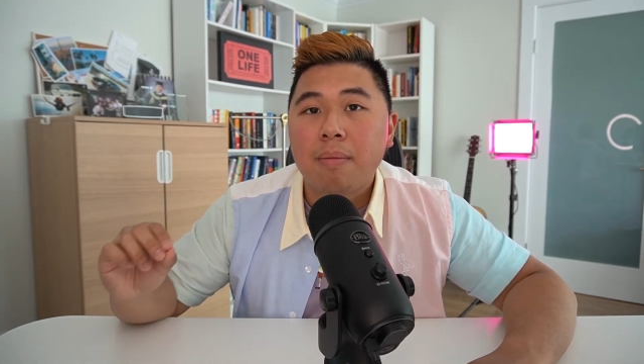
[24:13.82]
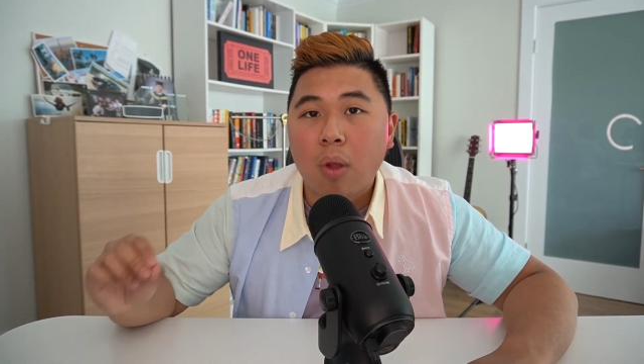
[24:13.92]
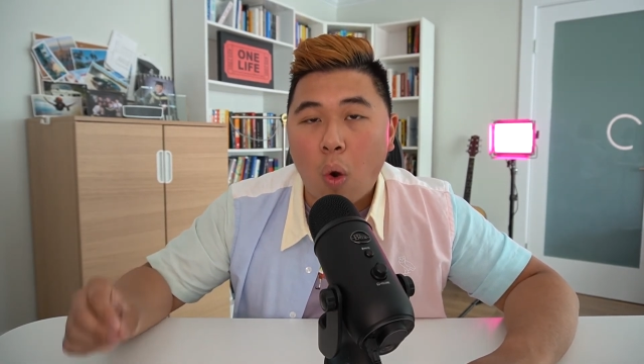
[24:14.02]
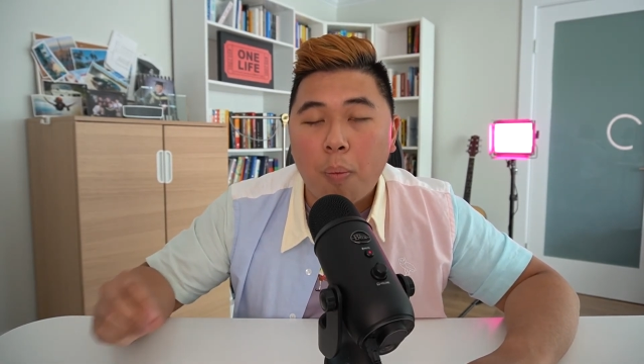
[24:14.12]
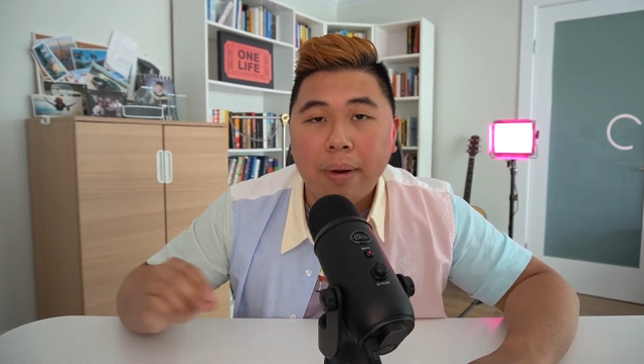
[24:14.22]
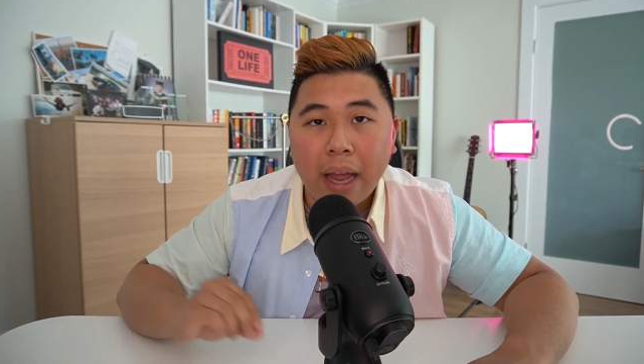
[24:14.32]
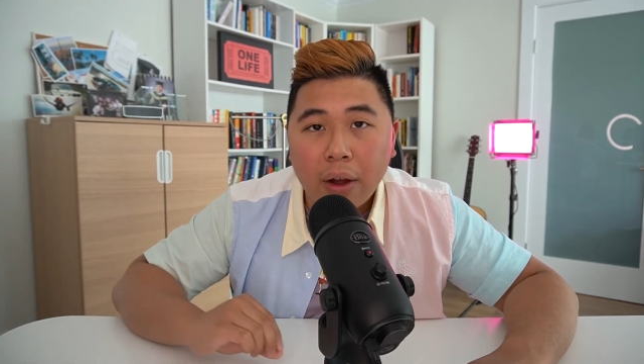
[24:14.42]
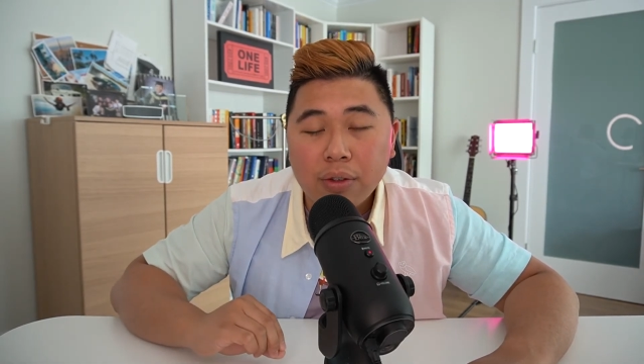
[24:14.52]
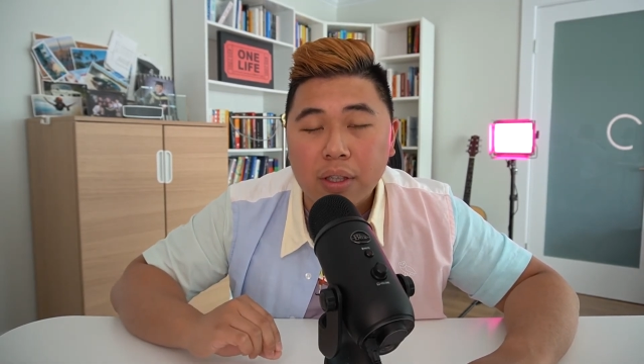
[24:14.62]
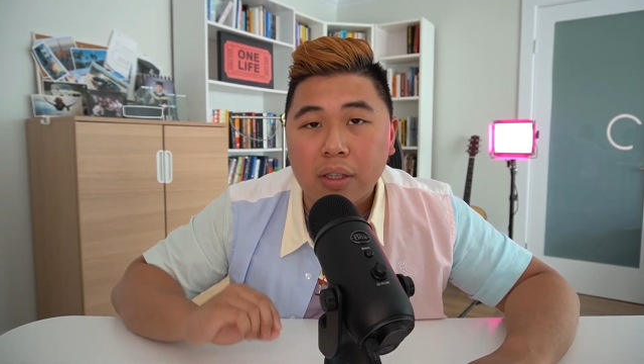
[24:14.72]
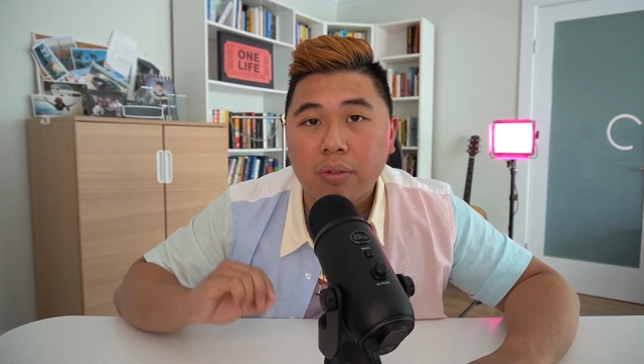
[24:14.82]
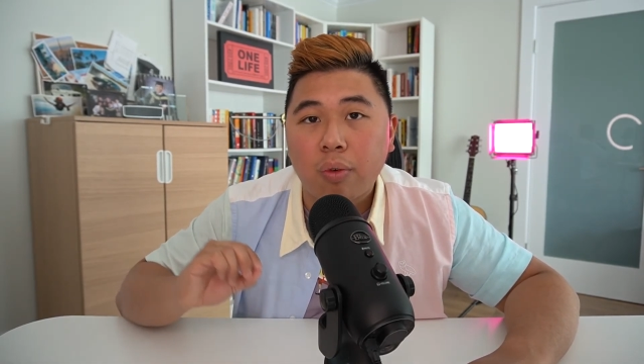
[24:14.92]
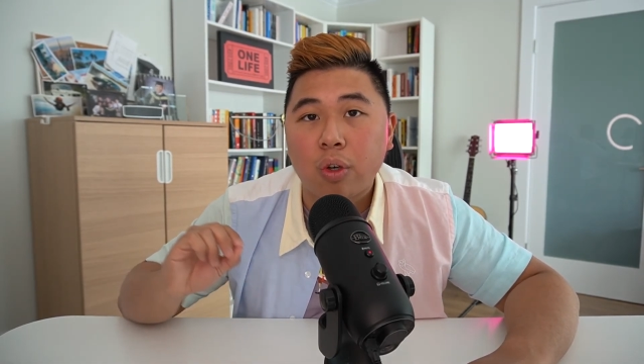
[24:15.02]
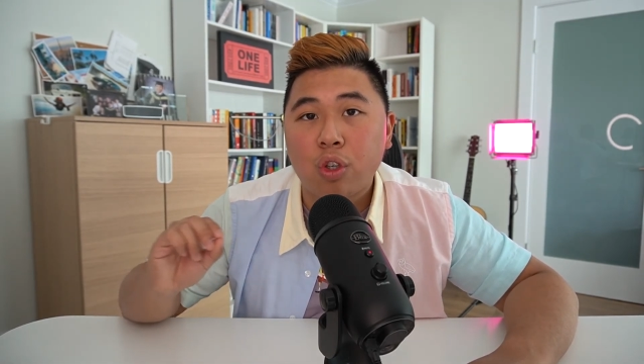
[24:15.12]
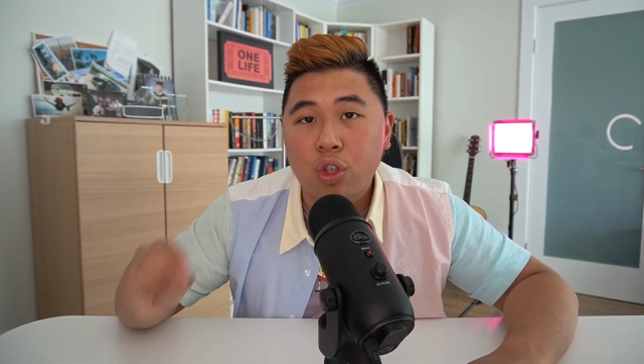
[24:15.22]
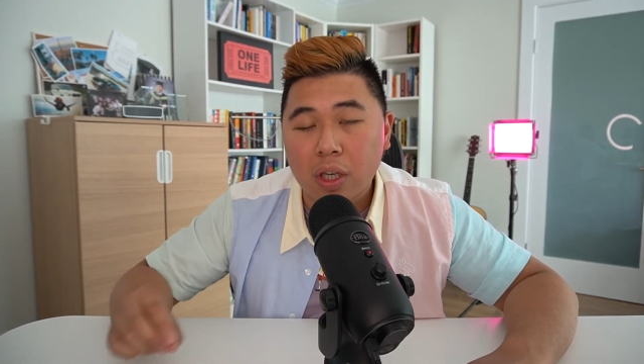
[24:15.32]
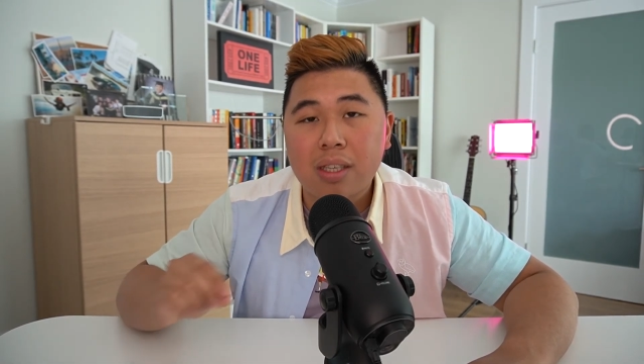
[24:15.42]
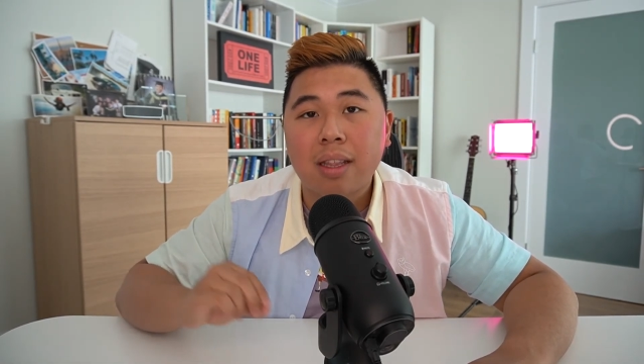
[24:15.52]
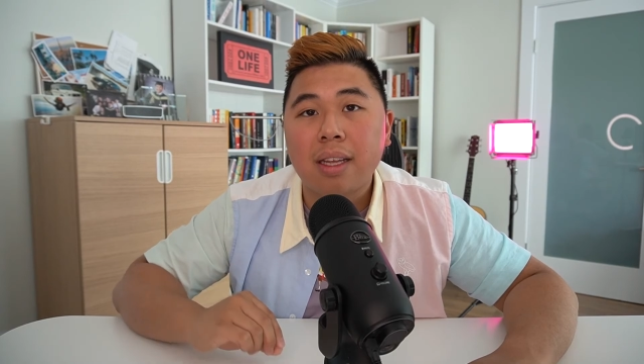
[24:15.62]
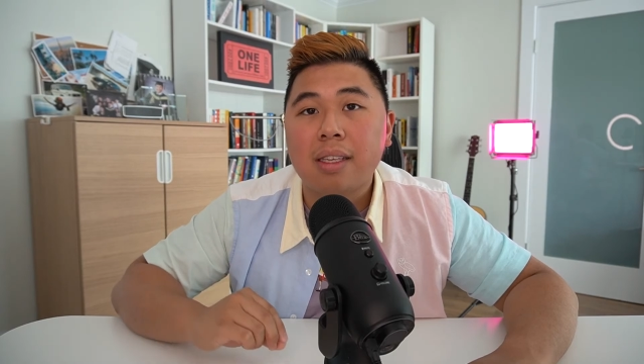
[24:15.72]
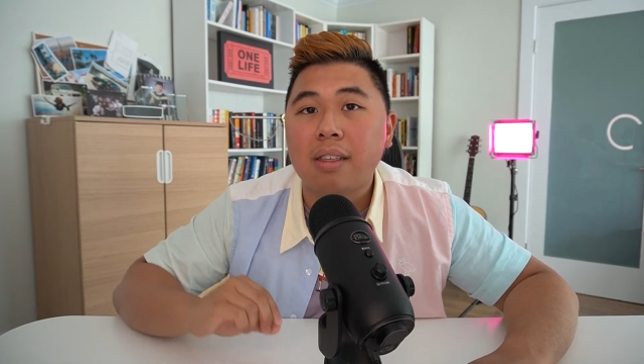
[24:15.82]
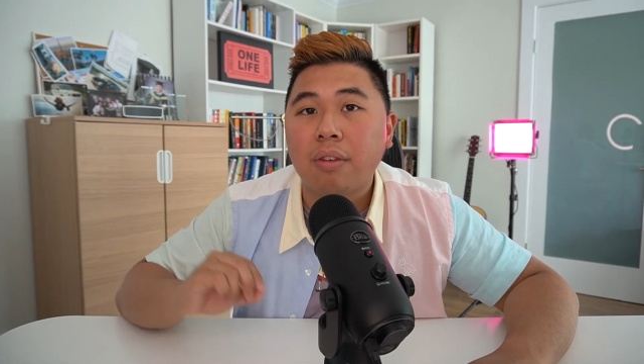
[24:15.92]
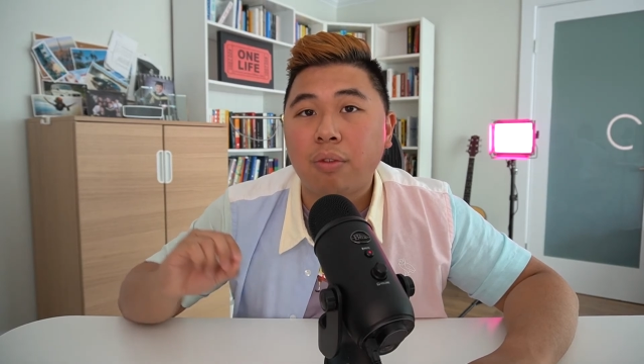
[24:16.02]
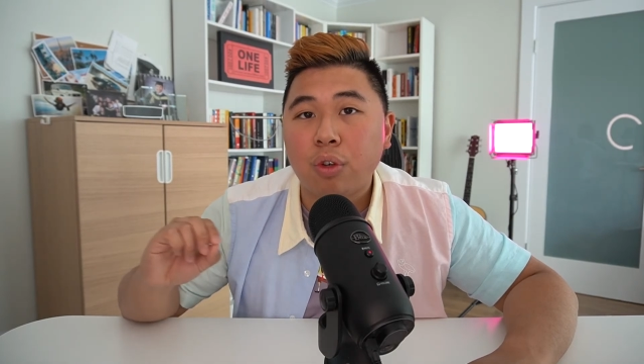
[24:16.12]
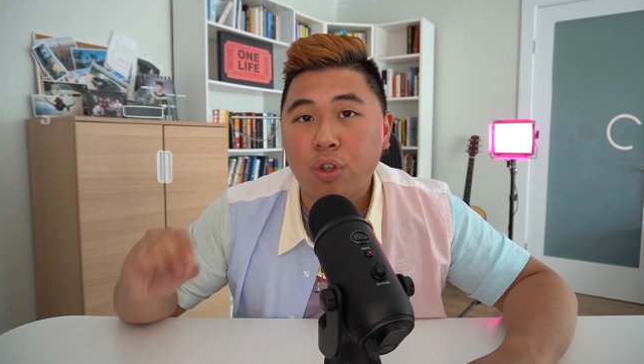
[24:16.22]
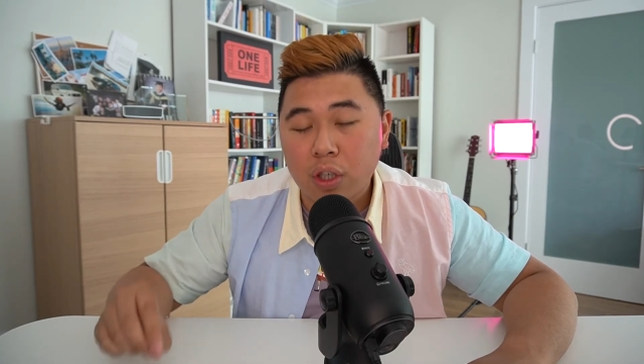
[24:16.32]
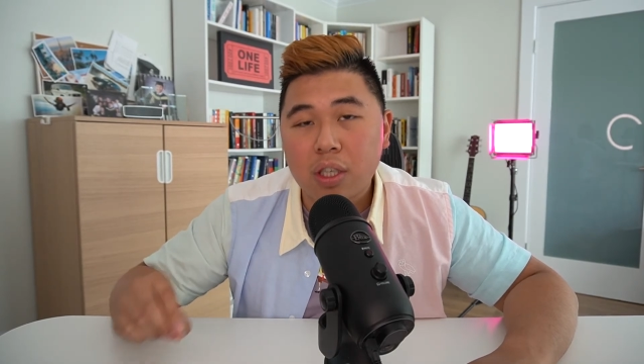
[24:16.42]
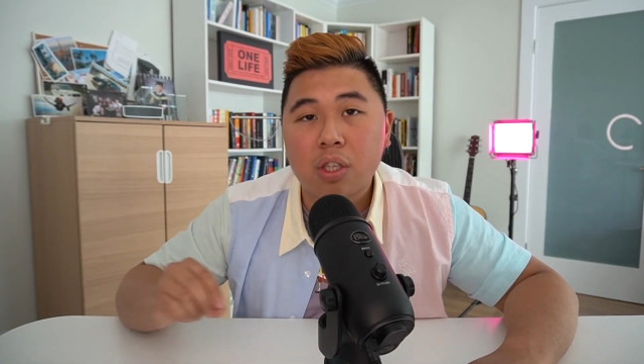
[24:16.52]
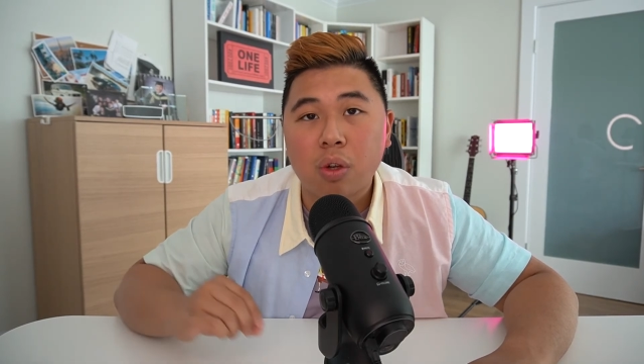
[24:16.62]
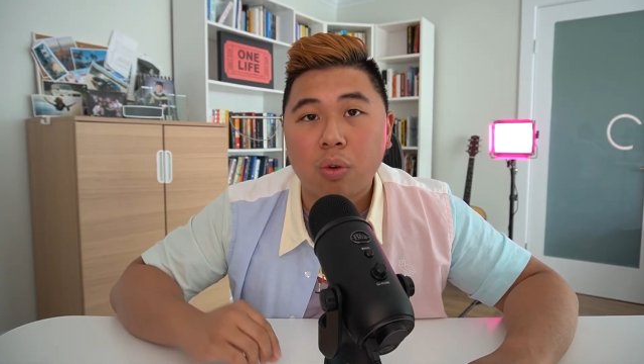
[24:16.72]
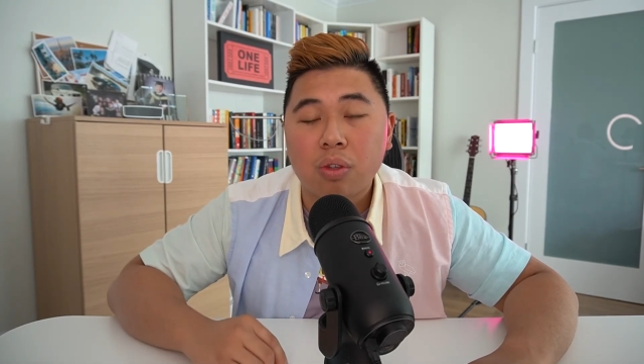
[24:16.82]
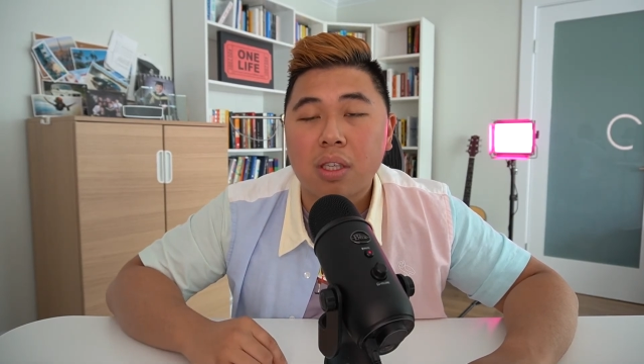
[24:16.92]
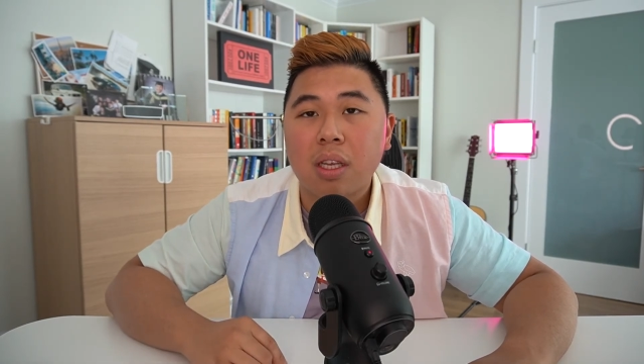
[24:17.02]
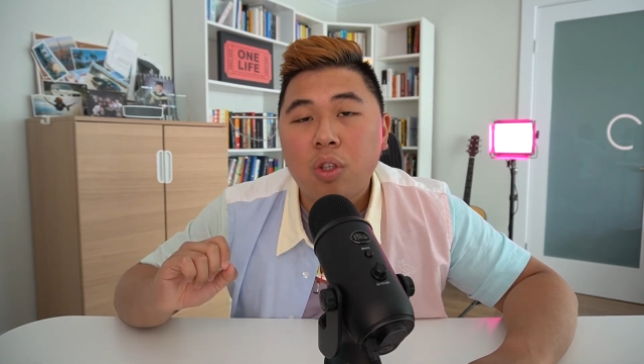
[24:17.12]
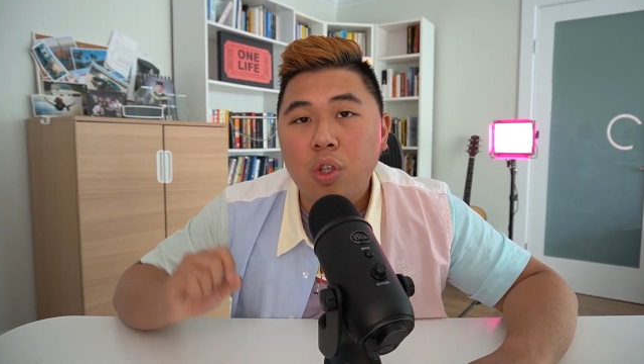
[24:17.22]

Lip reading: open houses, for just listed, for just solds.